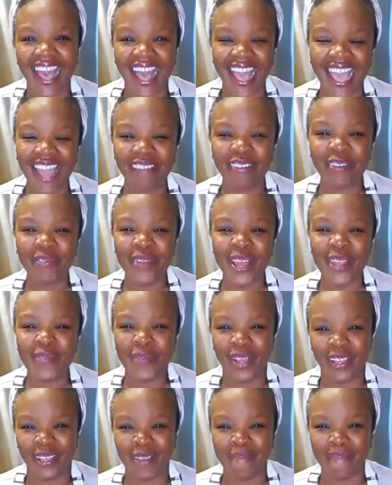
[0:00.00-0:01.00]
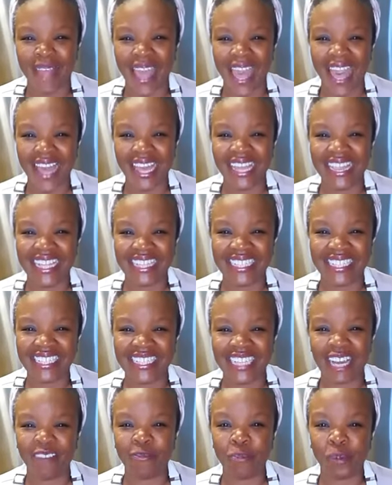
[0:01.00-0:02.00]
Hi everyone, welcome back. This is
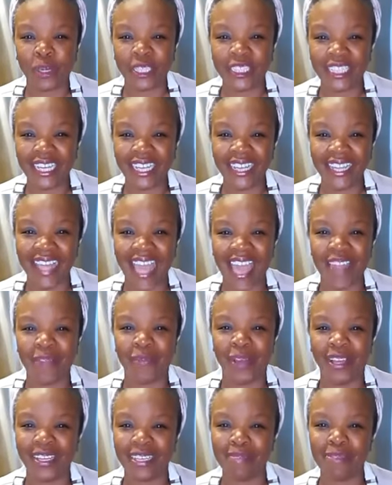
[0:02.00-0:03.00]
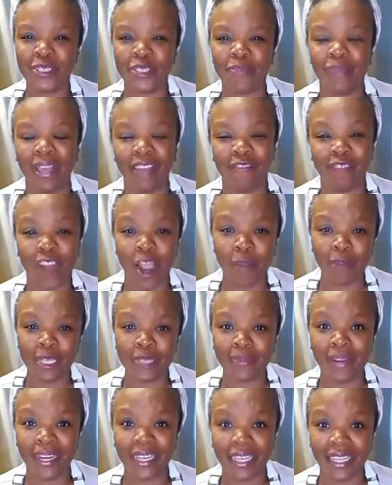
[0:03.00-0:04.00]
Chef Portia and welcome to my Farmers
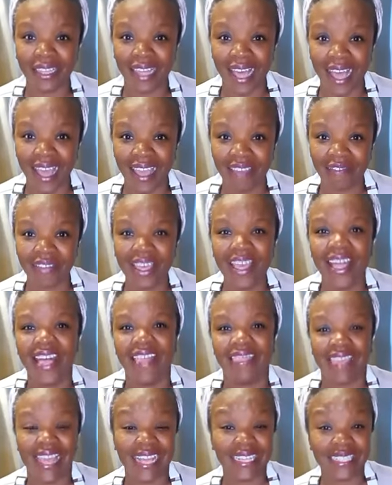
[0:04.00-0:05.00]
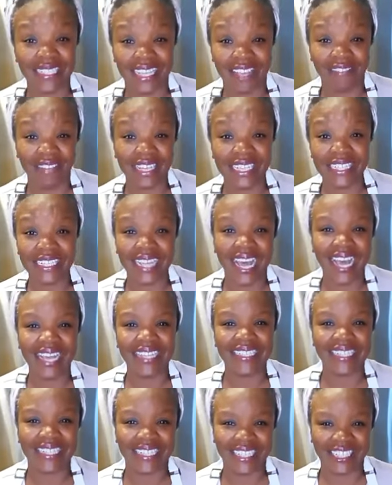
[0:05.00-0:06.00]
Market Live Thanksgiving
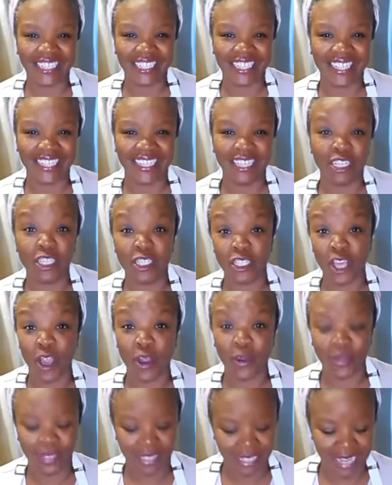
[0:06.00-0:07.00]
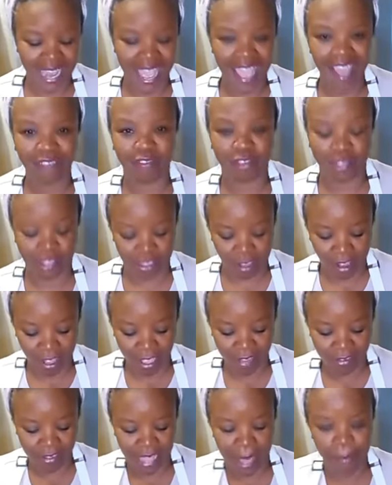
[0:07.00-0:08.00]
Sides Edition. So today, if you saw
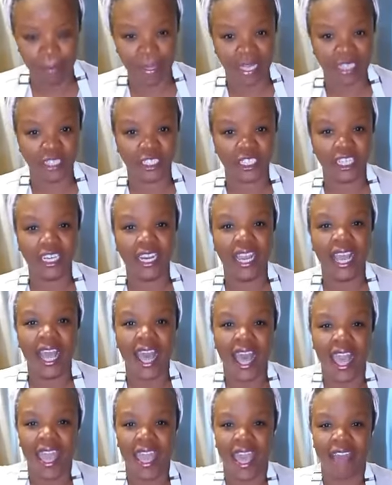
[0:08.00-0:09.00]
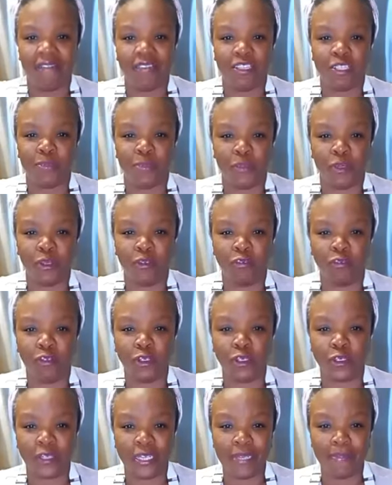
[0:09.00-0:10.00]
that picture, I have these beautiful
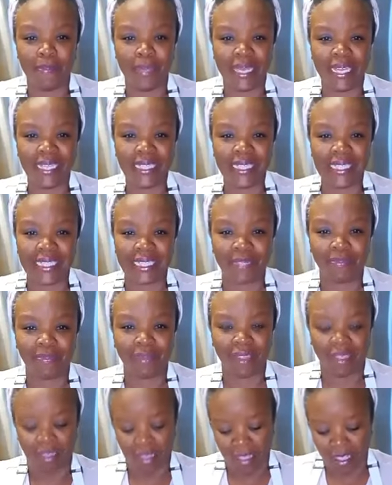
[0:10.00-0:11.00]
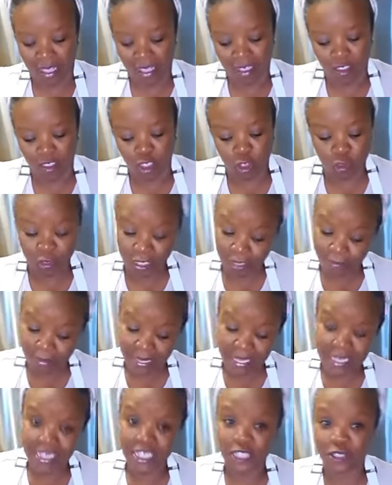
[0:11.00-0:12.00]
green beans, string
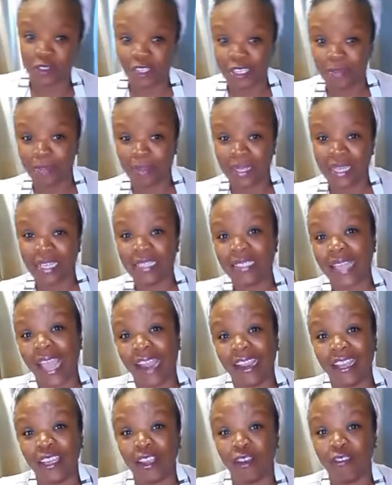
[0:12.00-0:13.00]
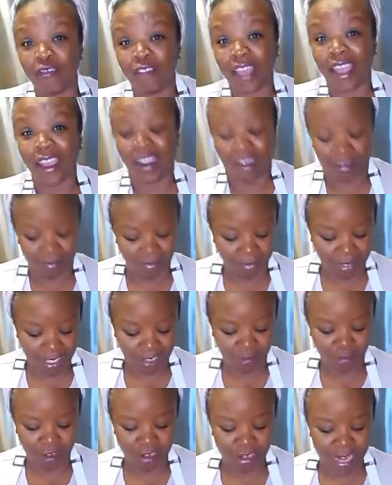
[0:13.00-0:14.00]
beans, green beans, haricot vert,
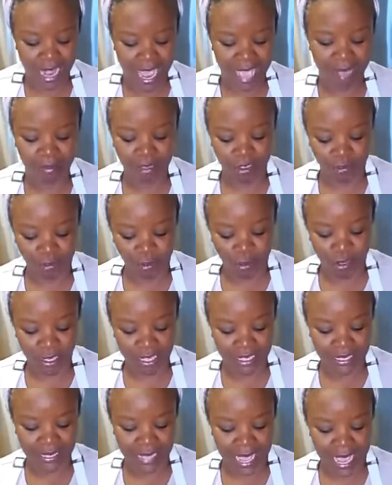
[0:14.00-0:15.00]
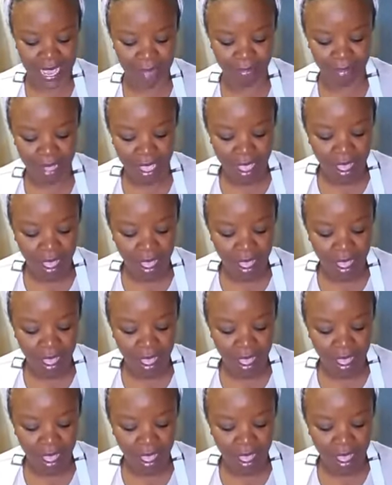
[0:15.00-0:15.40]
different names for the same.